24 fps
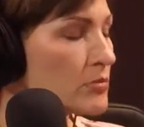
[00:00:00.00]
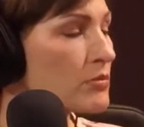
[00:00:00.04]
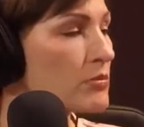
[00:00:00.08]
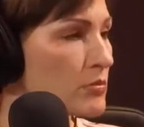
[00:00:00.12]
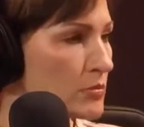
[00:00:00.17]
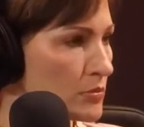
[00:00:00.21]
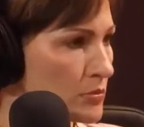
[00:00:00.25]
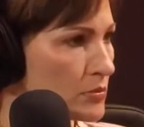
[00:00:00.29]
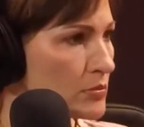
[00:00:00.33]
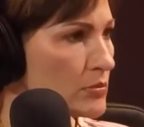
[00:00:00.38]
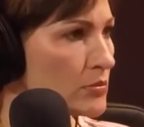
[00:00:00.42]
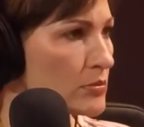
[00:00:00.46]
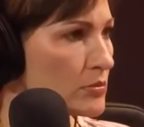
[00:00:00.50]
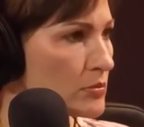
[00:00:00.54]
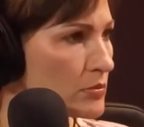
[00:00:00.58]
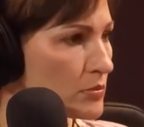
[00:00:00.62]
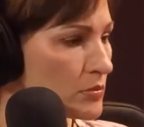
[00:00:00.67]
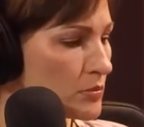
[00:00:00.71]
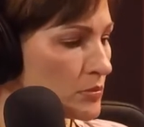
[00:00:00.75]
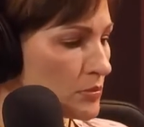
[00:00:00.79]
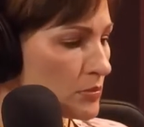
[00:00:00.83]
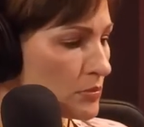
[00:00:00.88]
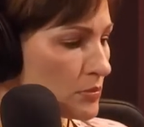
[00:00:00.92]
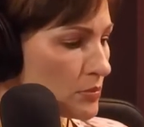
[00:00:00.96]
So
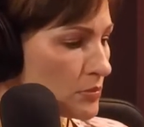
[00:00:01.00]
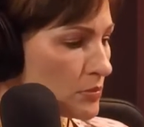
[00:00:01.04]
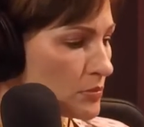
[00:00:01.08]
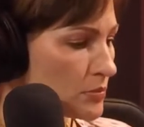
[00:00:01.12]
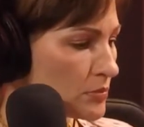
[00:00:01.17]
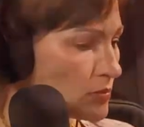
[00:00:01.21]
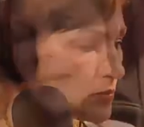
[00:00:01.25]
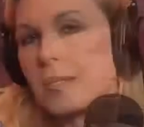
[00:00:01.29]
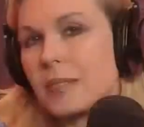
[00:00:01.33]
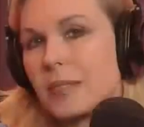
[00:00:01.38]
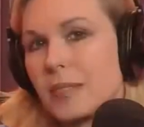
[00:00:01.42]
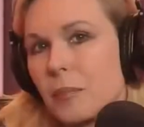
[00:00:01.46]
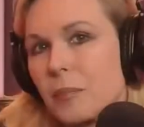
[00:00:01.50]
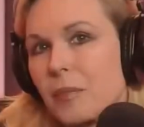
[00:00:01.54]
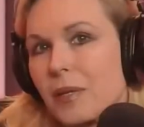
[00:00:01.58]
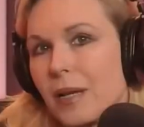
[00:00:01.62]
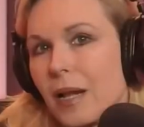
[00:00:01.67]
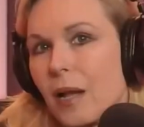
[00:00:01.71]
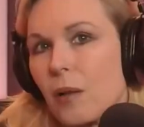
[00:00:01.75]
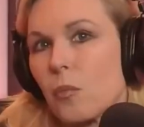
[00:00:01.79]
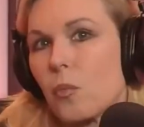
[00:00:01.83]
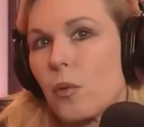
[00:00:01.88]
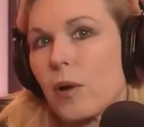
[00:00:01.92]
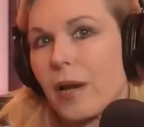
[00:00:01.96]
lepidolite is something
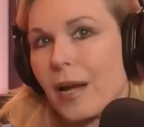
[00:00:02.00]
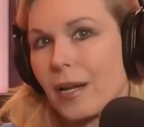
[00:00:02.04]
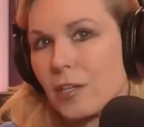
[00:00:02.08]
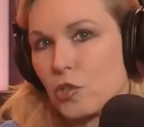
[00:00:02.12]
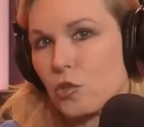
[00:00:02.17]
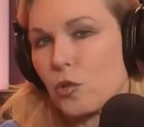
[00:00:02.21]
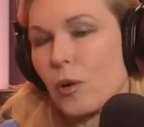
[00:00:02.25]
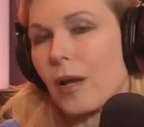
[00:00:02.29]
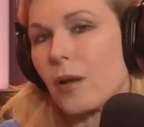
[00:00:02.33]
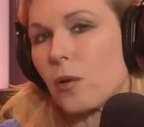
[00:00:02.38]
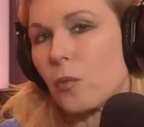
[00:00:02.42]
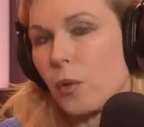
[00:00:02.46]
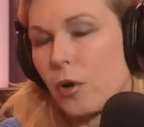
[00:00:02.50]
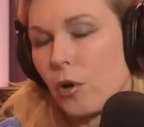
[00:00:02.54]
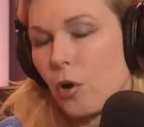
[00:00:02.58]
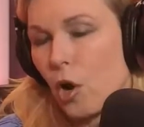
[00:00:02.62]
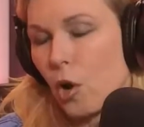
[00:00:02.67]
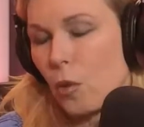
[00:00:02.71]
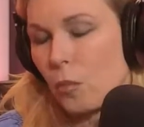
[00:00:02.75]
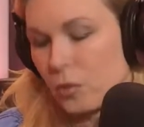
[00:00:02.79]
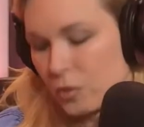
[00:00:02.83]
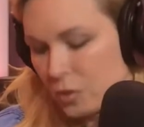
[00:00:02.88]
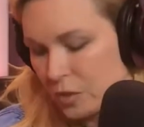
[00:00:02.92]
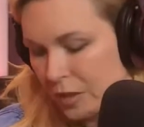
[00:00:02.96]
I try to wear
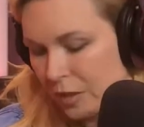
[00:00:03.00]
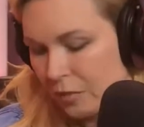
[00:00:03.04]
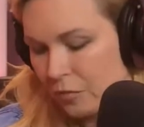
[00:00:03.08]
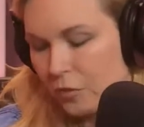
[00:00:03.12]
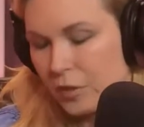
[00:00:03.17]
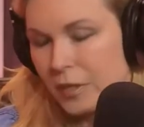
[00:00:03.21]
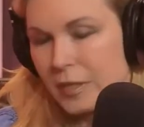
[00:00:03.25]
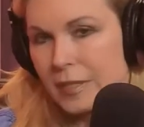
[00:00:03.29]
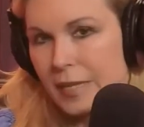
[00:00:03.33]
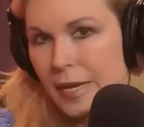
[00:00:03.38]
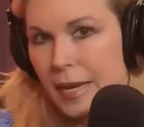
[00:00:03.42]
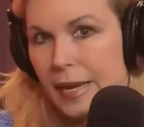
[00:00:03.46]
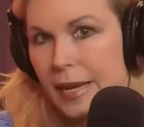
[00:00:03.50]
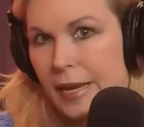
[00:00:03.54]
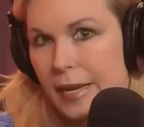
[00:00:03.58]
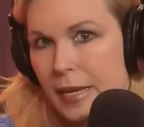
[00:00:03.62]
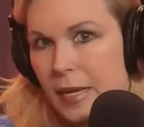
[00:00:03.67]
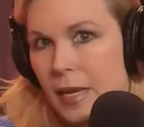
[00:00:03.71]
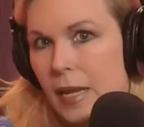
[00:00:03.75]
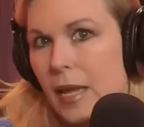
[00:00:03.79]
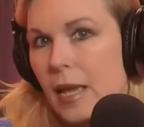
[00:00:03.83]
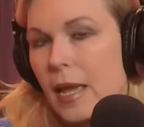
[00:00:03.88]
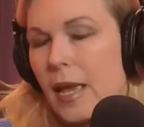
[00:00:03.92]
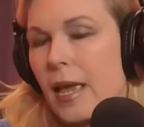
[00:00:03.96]
almost every day,
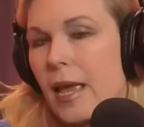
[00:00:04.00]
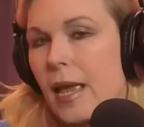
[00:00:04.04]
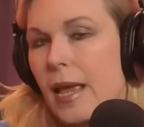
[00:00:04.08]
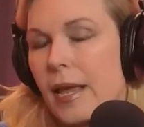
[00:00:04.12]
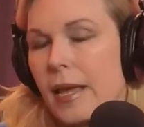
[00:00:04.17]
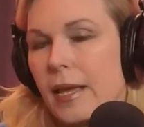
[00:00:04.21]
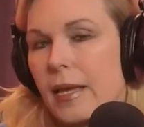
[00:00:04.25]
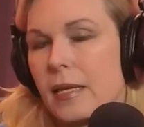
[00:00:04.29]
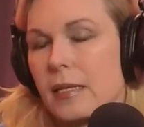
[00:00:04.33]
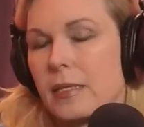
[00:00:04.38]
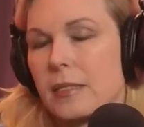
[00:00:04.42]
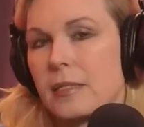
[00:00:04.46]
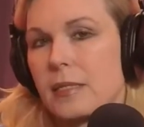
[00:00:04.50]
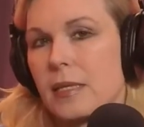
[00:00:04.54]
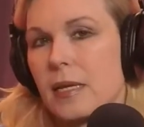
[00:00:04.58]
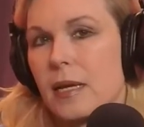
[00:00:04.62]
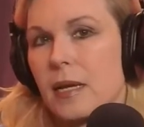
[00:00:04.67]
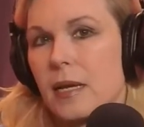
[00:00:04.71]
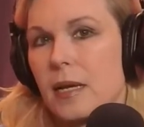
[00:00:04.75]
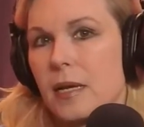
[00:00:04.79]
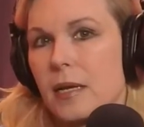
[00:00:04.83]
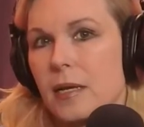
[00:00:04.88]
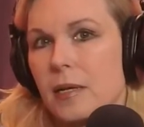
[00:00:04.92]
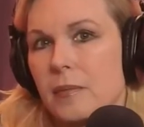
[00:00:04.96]
and
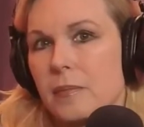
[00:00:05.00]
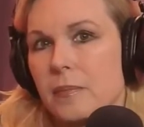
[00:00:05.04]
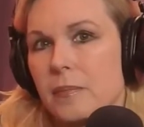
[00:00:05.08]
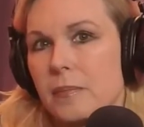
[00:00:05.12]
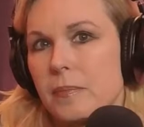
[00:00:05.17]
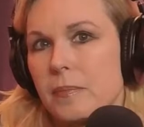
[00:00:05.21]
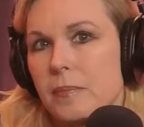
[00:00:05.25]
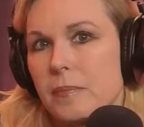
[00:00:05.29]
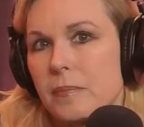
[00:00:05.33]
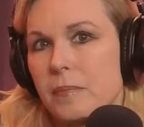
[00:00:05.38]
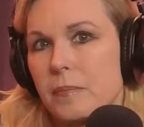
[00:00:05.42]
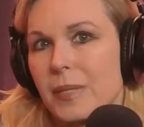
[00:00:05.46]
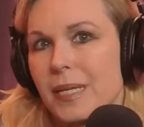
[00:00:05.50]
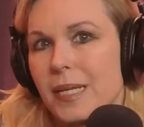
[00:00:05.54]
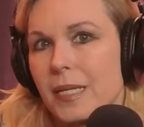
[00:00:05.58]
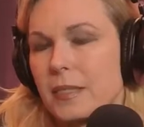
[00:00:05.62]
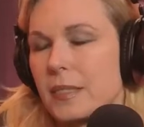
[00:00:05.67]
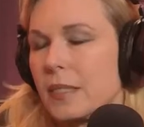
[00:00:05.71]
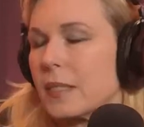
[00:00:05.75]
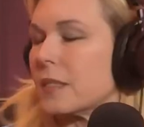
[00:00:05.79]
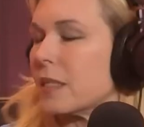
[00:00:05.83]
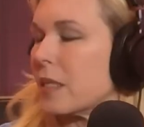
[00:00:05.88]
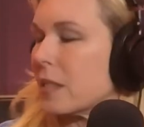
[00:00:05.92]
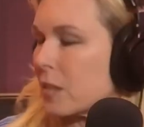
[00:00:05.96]

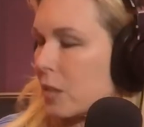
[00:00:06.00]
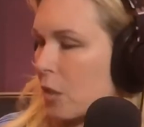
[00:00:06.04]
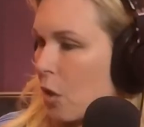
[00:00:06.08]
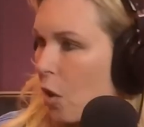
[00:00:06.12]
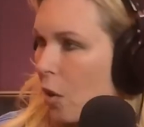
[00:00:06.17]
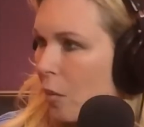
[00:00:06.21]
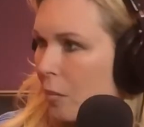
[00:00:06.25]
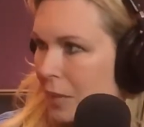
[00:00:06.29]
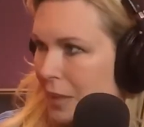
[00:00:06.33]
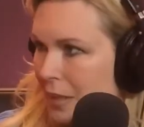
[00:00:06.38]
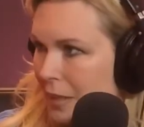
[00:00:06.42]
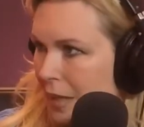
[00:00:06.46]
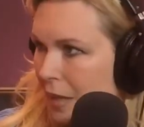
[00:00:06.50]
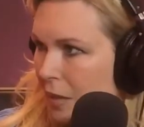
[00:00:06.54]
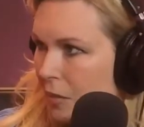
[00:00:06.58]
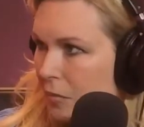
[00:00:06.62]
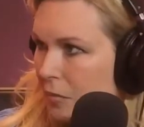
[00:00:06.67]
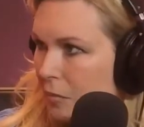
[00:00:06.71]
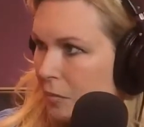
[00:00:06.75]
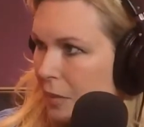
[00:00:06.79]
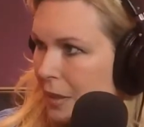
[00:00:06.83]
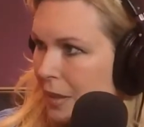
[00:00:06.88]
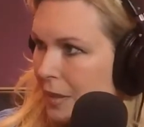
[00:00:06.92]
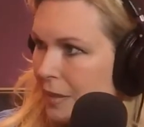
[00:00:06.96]
because it does calm me down,
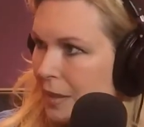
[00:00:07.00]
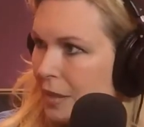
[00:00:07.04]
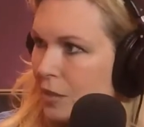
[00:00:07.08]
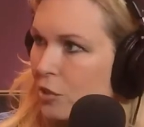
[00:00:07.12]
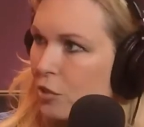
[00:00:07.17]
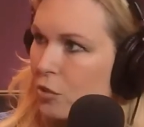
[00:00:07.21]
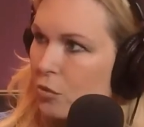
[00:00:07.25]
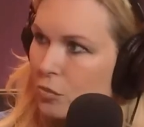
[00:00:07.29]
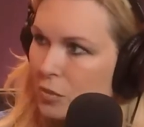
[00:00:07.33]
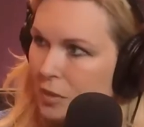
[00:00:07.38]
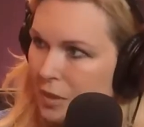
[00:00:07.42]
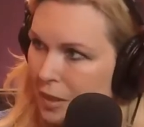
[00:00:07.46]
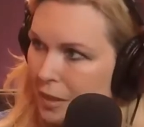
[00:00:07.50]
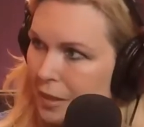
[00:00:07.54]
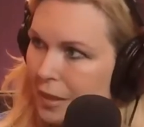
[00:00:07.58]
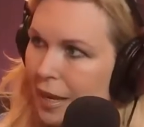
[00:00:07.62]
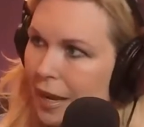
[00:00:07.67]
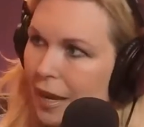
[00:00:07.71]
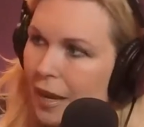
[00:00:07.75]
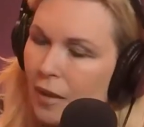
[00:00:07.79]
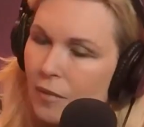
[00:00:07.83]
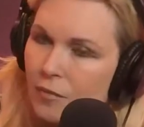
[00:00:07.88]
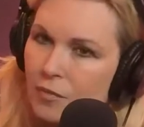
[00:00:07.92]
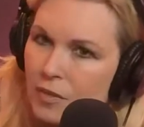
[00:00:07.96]
because I do tend to
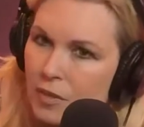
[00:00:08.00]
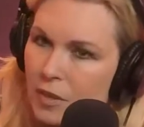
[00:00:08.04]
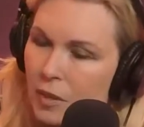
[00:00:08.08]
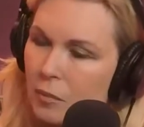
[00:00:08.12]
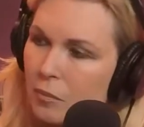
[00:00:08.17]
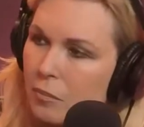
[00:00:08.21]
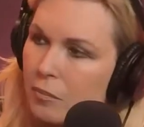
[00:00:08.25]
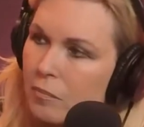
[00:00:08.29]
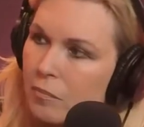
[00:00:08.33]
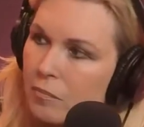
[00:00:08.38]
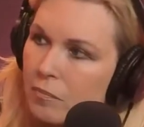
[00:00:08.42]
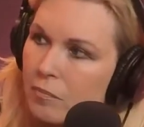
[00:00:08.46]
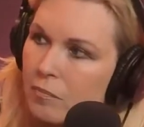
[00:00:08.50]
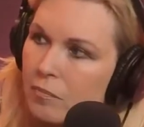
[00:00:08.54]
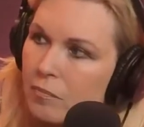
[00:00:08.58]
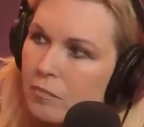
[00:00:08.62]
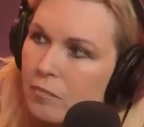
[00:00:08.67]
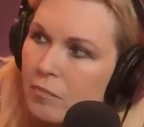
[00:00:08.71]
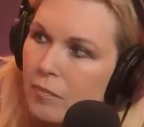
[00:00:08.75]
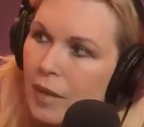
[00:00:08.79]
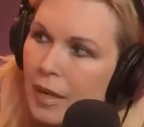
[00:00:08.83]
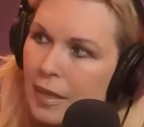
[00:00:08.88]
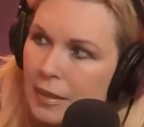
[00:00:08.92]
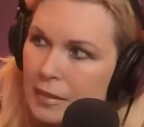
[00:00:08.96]
have some
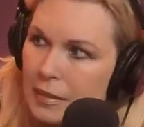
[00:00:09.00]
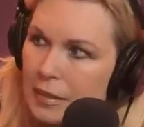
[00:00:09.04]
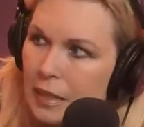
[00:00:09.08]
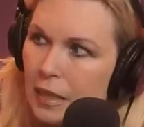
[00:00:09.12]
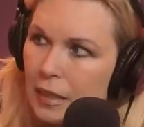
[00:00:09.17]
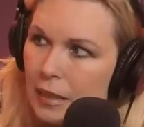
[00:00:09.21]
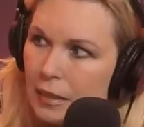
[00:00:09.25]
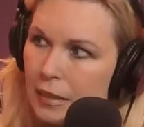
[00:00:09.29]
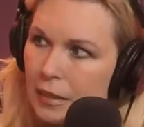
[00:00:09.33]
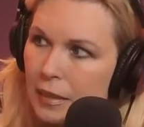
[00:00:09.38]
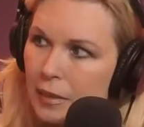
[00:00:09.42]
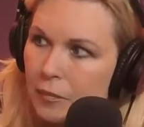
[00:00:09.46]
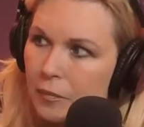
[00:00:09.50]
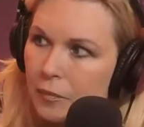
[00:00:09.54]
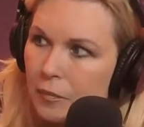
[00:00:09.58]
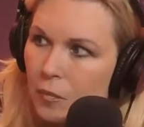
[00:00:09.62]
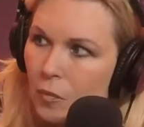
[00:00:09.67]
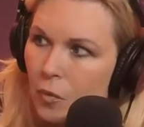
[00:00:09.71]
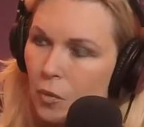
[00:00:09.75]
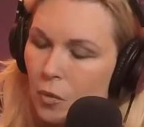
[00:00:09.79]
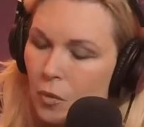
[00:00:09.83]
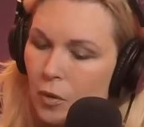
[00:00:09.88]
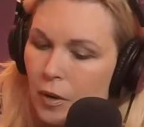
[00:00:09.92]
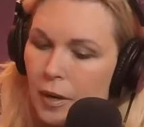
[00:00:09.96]
anxiety.
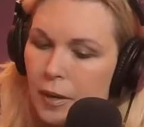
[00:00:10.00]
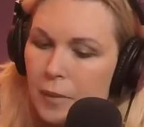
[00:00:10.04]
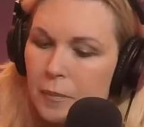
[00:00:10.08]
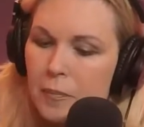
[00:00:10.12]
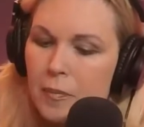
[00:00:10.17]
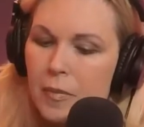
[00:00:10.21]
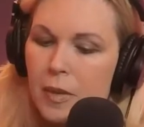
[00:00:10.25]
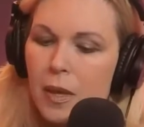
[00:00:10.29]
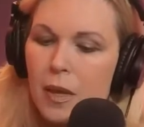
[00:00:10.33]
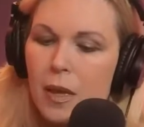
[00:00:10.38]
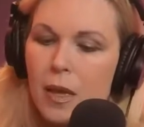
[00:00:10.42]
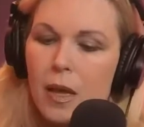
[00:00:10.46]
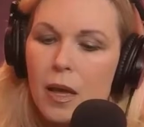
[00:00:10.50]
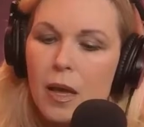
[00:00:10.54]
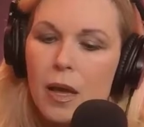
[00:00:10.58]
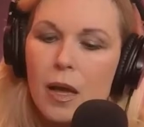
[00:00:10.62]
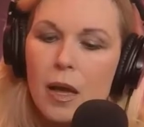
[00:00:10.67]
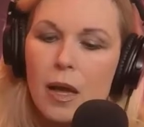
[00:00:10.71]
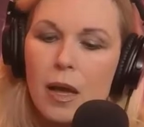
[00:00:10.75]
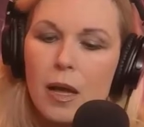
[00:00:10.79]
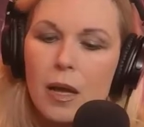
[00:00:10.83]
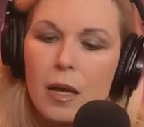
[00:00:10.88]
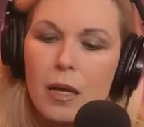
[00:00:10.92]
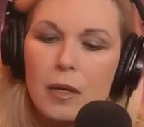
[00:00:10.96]
All right,
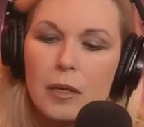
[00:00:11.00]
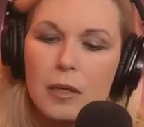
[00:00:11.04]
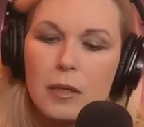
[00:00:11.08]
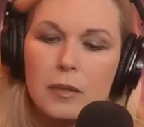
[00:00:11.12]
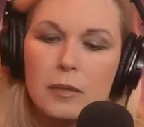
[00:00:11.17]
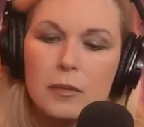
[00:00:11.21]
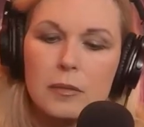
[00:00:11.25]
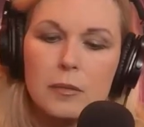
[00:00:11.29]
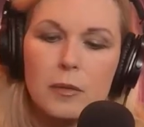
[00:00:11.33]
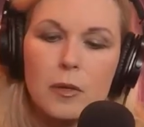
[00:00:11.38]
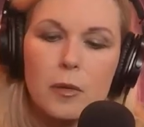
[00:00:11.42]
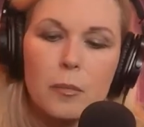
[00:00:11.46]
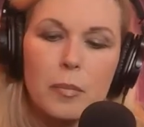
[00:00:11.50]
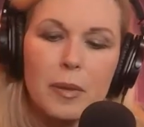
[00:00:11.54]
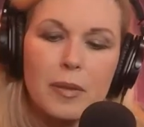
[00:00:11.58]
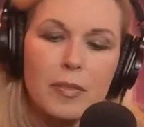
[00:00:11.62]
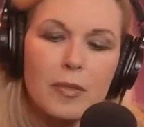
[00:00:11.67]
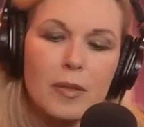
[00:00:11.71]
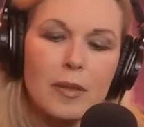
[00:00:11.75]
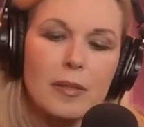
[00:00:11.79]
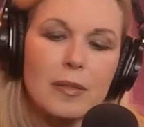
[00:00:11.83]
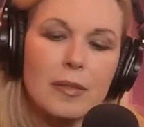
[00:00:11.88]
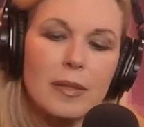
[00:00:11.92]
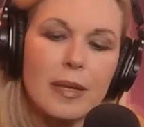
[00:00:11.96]
but
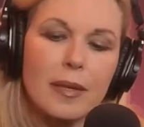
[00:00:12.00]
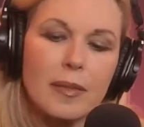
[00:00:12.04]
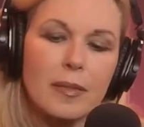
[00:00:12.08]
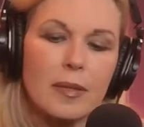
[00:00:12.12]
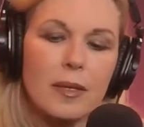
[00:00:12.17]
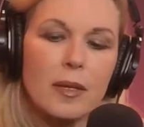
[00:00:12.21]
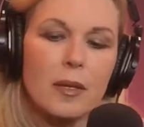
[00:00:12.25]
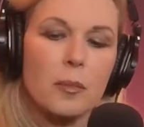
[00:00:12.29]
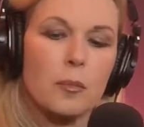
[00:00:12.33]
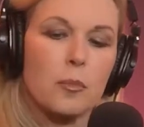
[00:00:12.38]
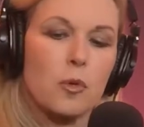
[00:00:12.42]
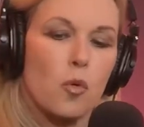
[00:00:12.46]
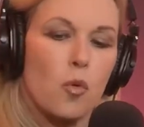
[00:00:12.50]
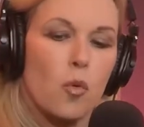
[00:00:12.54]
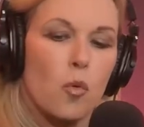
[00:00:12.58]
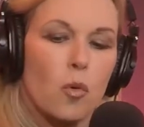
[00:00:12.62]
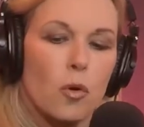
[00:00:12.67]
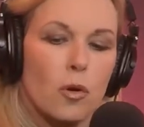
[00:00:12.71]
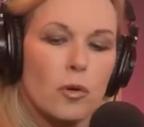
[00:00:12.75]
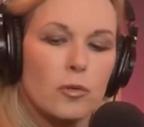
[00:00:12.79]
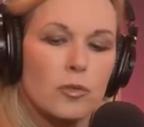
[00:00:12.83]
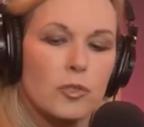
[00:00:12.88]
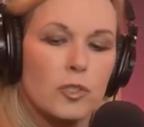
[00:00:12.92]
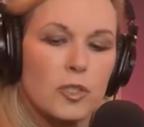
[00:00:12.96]
the lithium
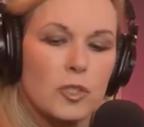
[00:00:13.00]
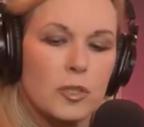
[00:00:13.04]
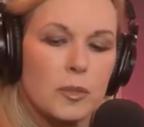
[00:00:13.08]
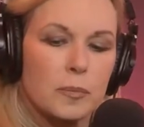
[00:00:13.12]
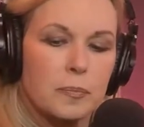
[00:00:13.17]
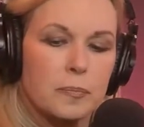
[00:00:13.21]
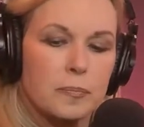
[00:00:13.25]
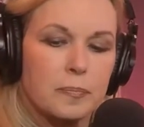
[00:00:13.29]
quartz.